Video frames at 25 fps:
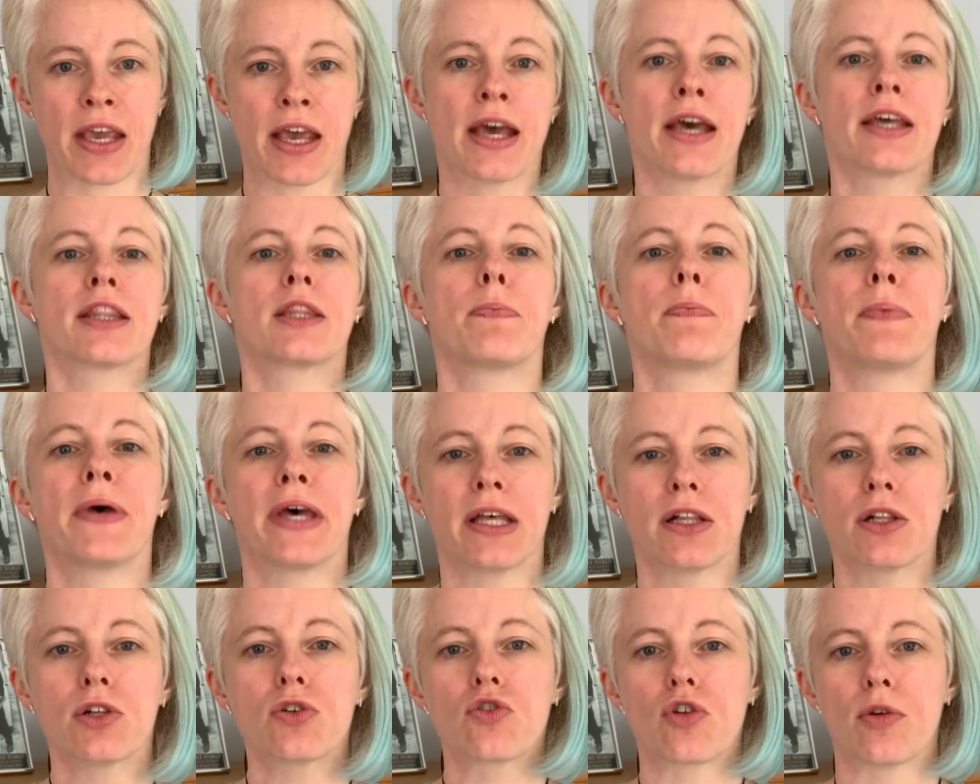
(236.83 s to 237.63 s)
The
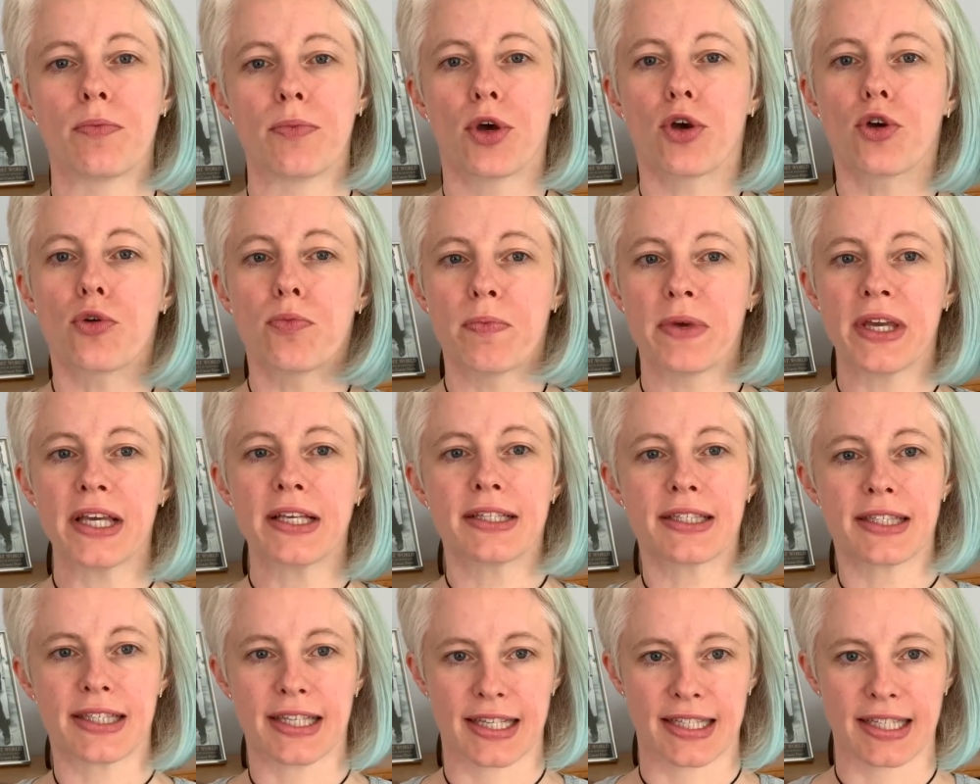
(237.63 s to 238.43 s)
pilgrim who meets
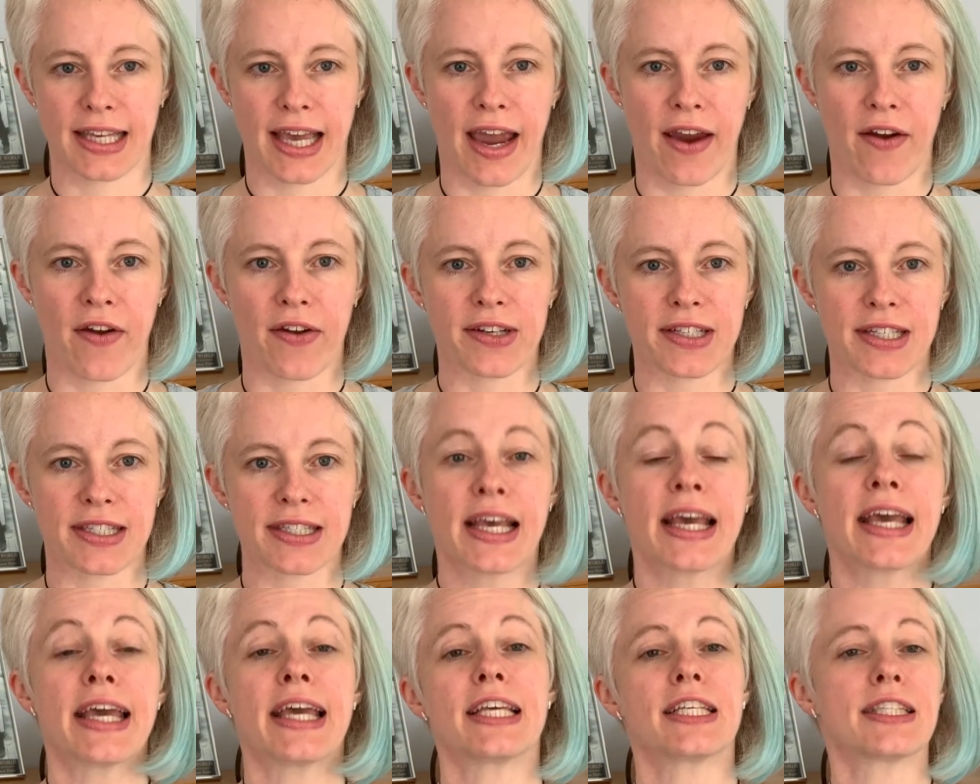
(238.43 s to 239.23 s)
these characters
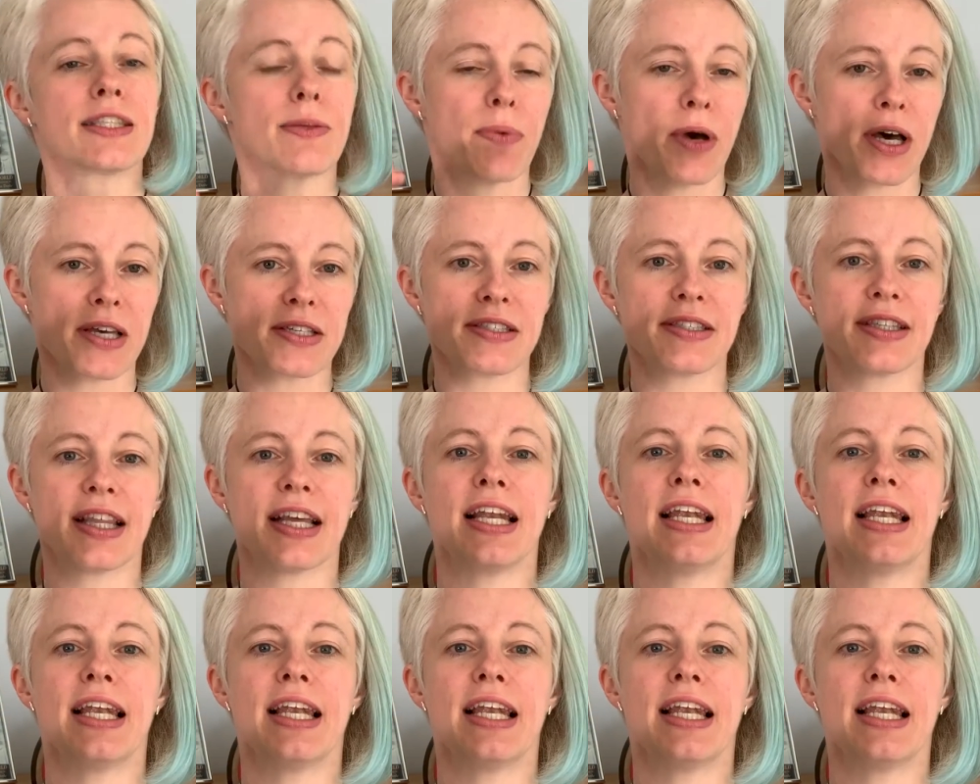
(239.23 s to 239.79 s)
is the person that